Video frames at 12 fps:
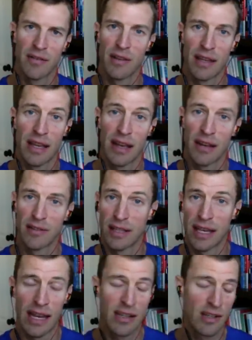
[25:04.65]
everything else,
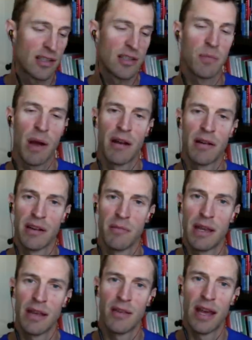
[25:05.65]
again, it's just inspiring to
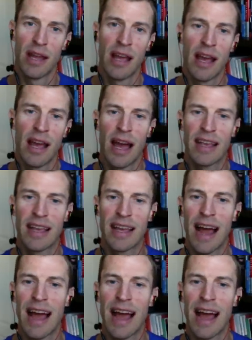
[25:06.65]
me that again,